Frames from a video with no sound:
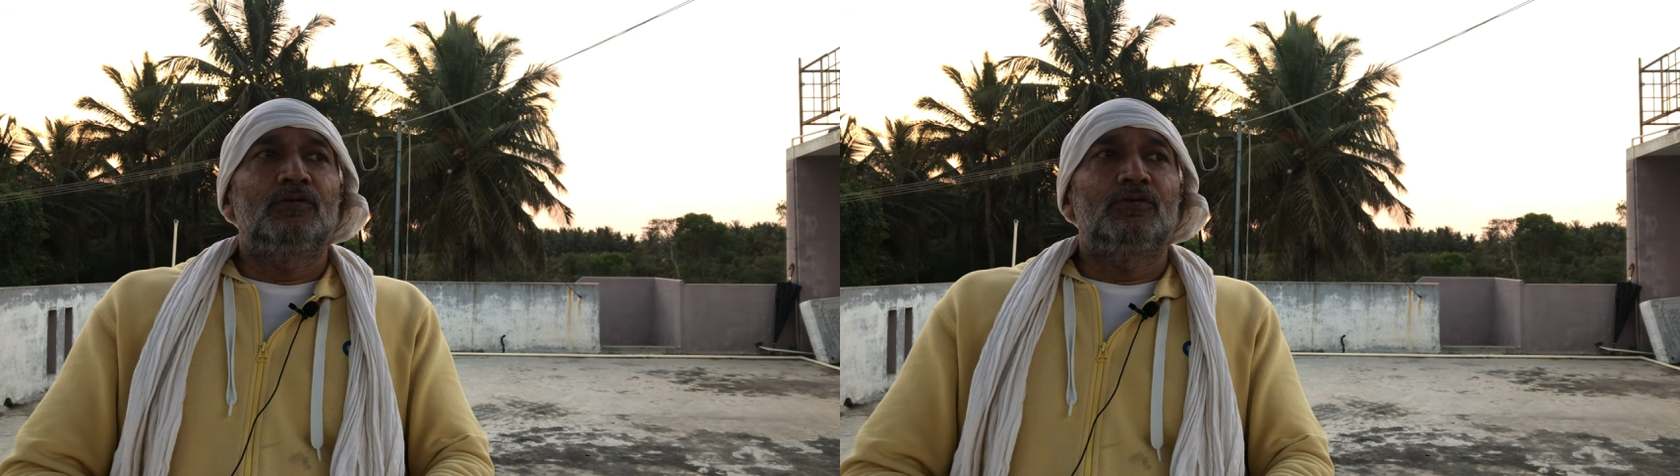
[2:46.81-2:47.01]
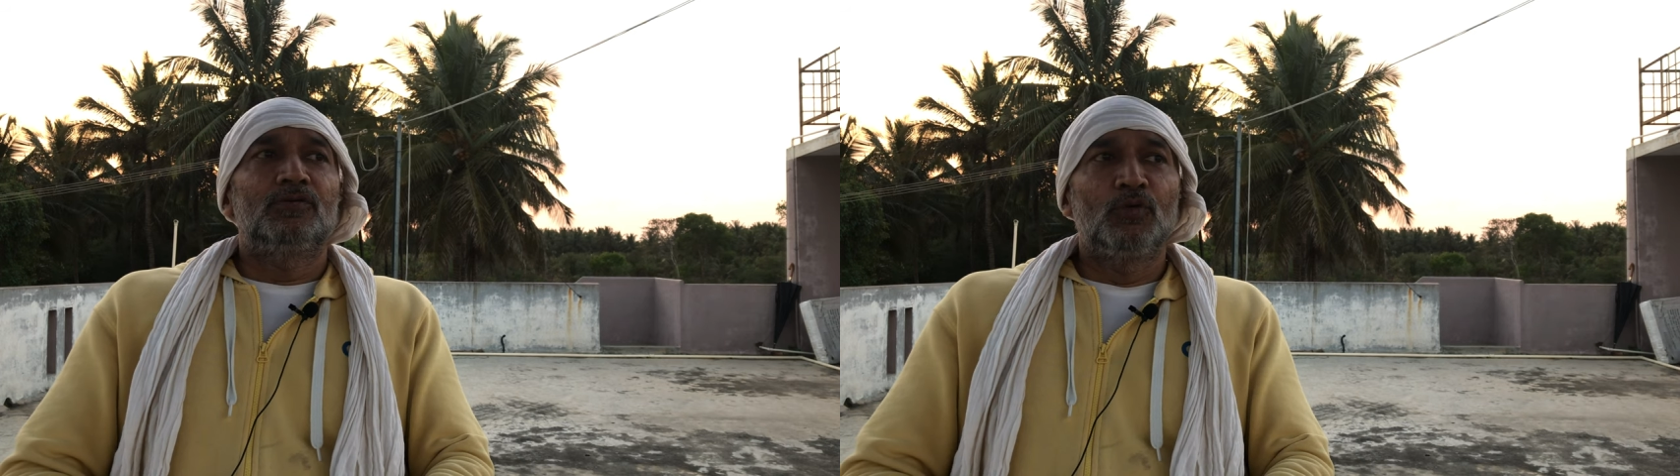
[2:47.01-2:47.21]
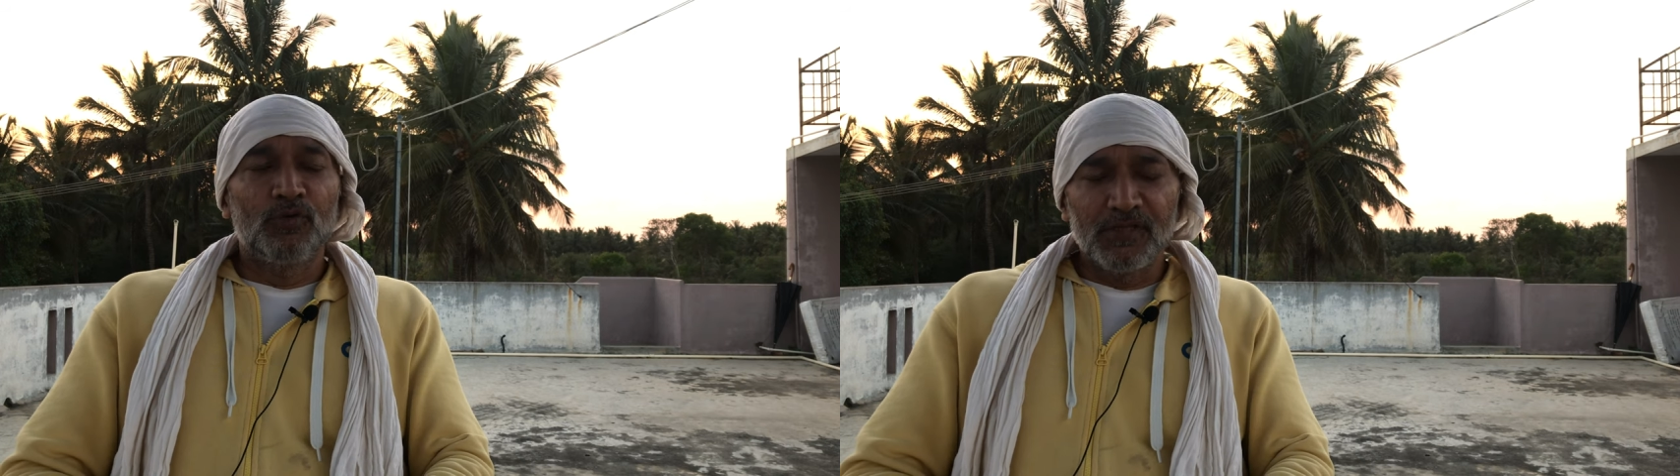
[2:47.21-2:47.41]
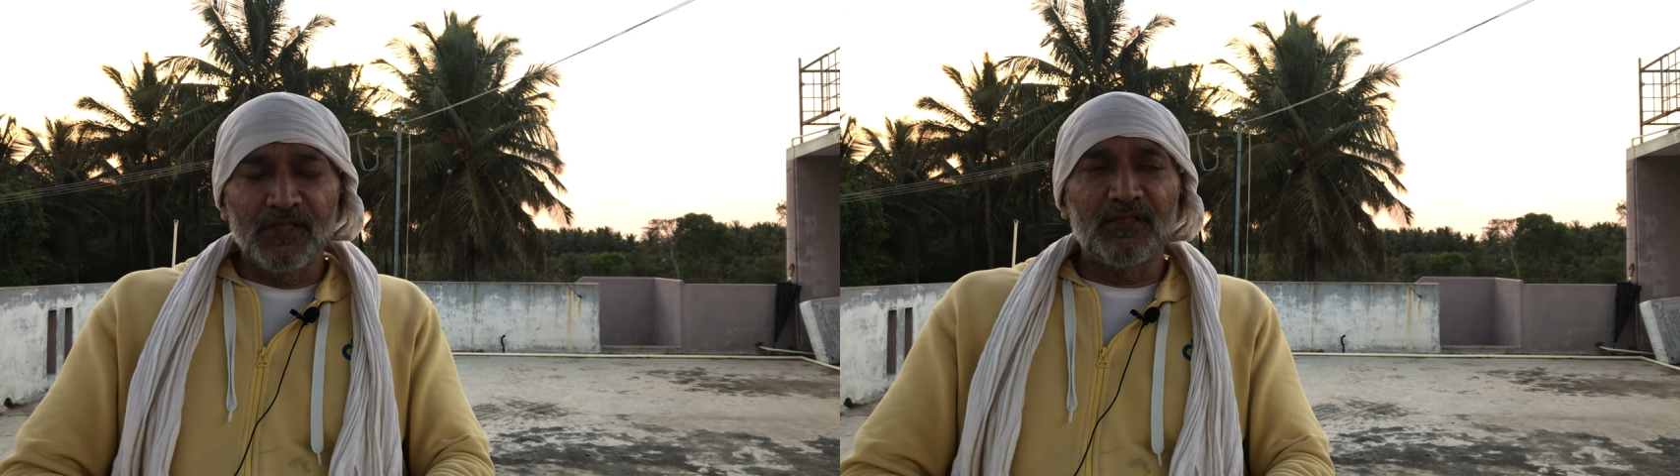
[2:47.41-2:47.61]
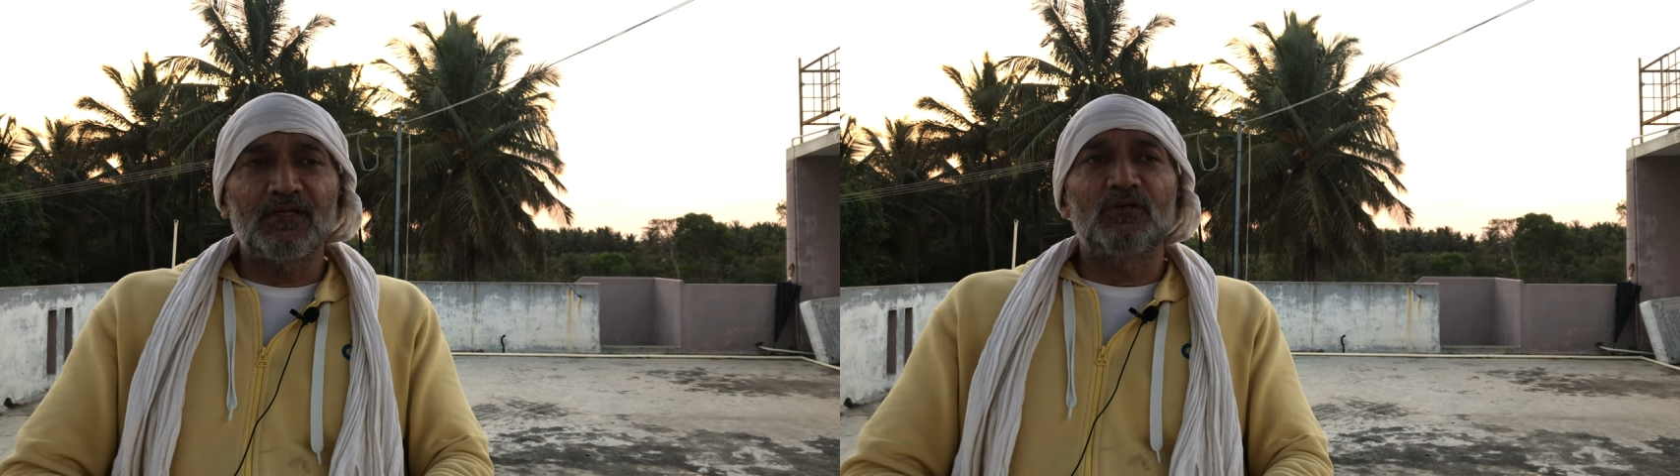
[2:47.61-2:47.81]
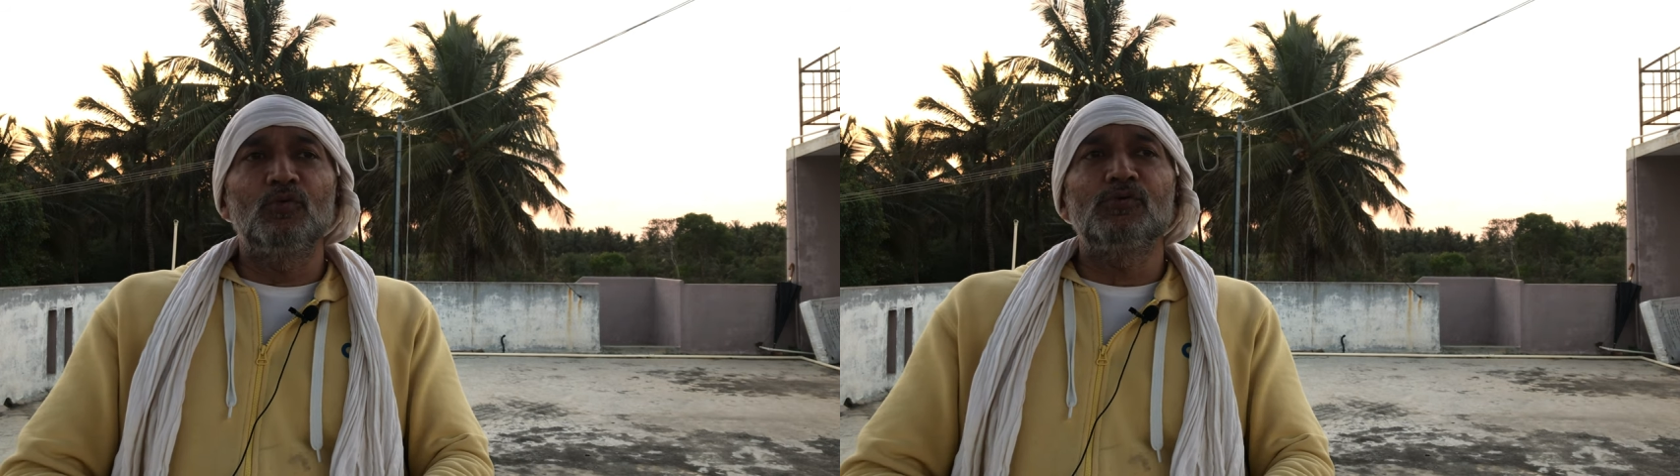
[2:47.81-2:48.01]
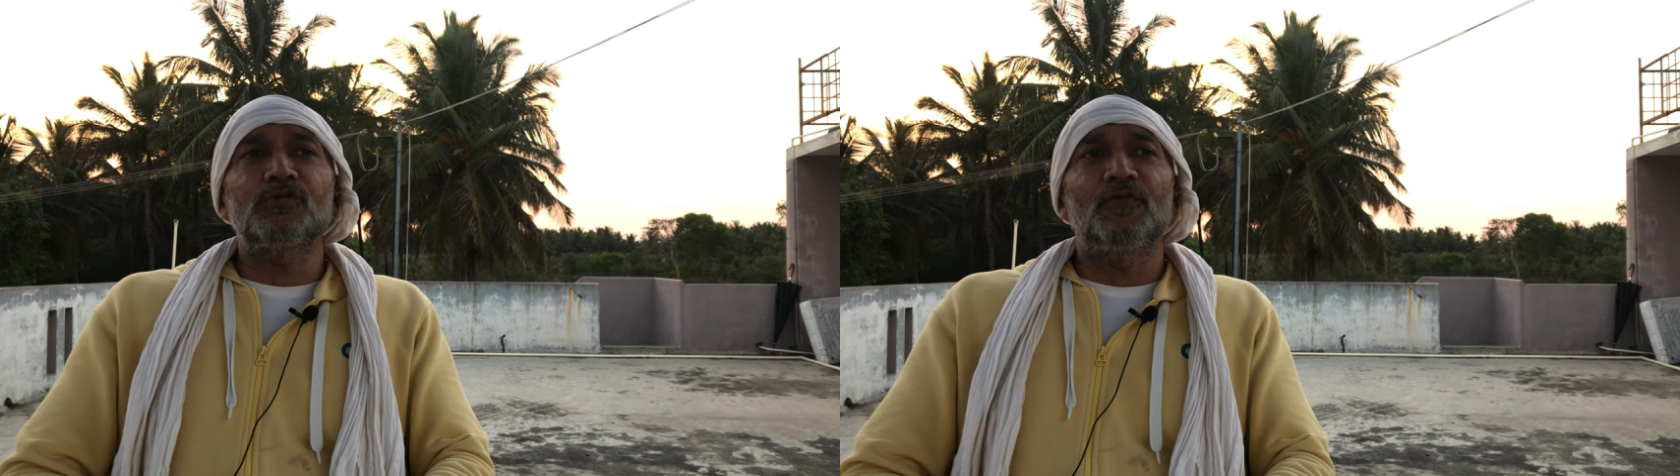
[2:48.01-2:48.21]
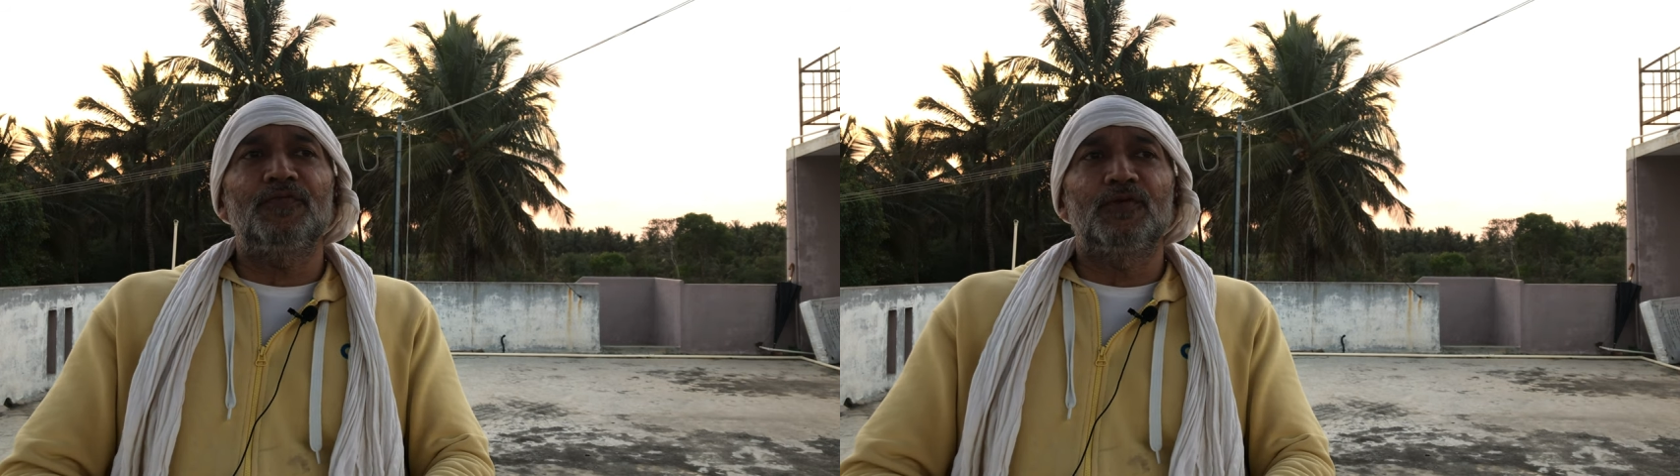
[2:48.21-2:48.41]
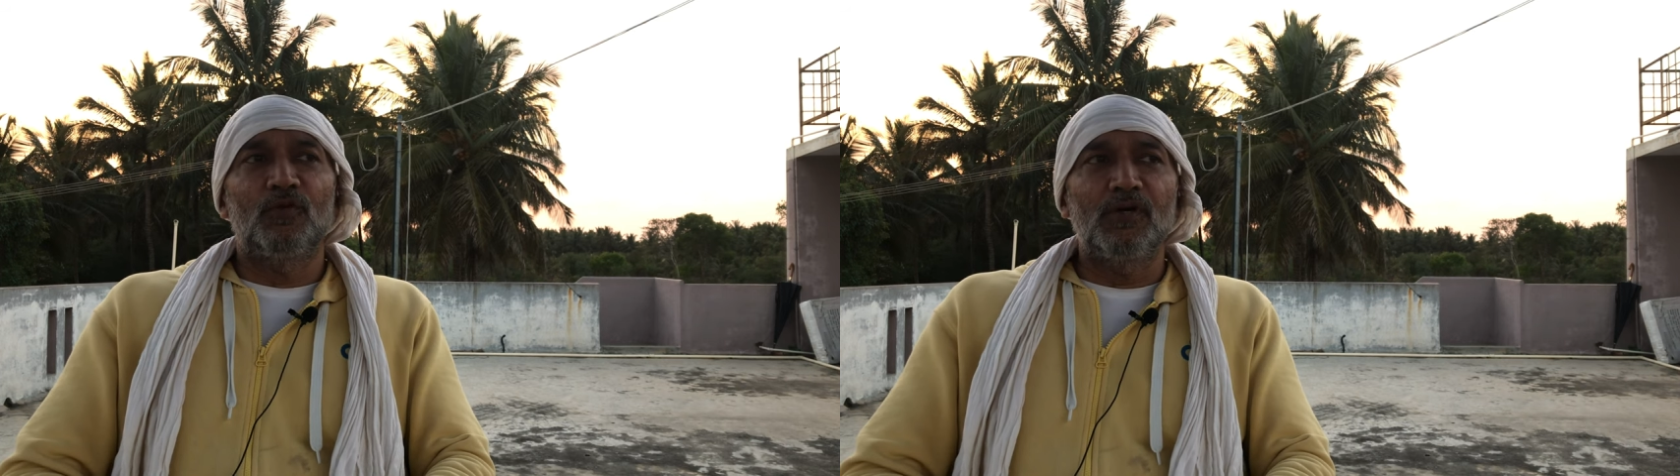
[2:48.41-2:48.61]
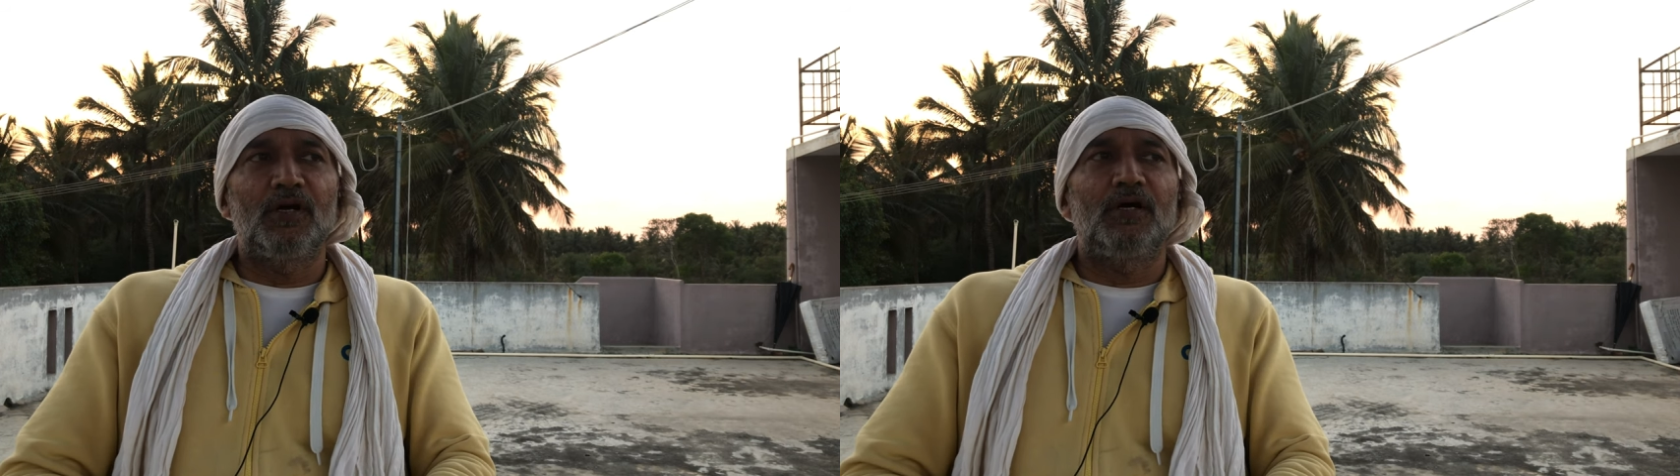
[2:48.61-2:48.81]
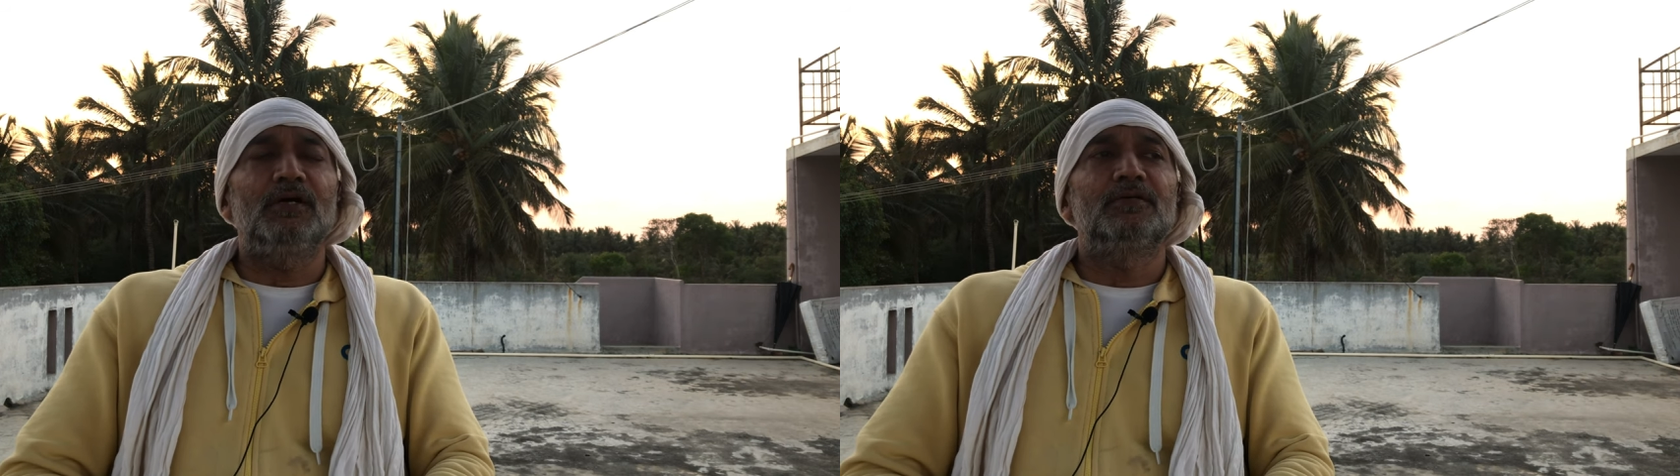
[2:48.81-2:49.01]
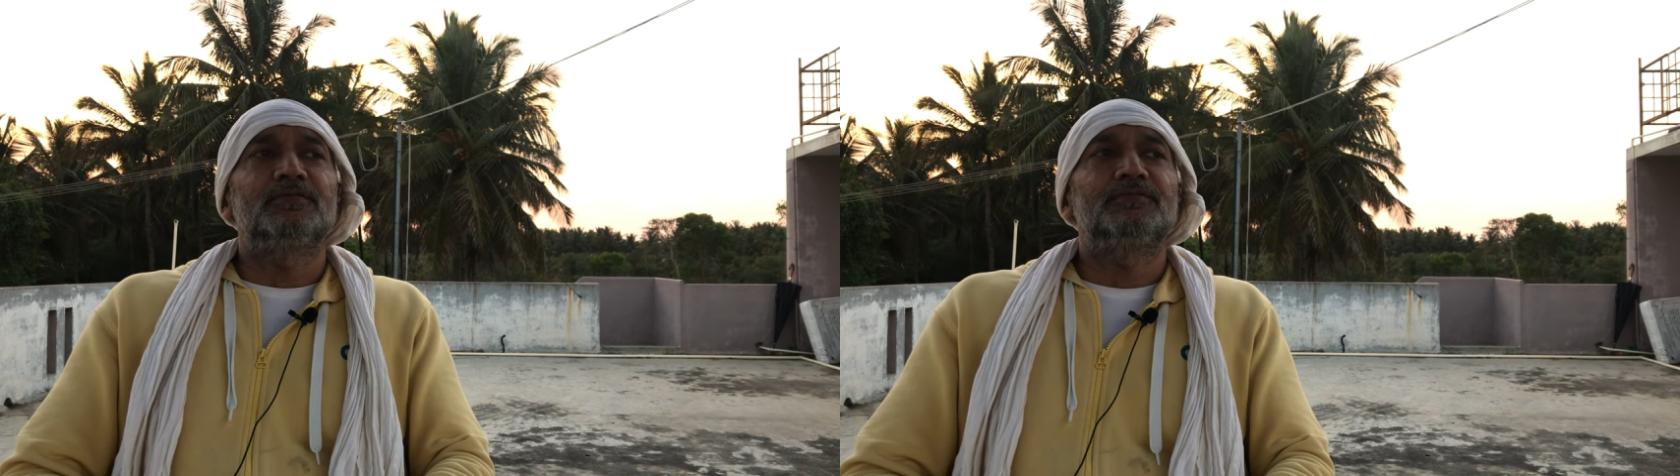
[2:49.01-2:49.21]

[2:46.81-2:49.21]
Using the tools of yoga.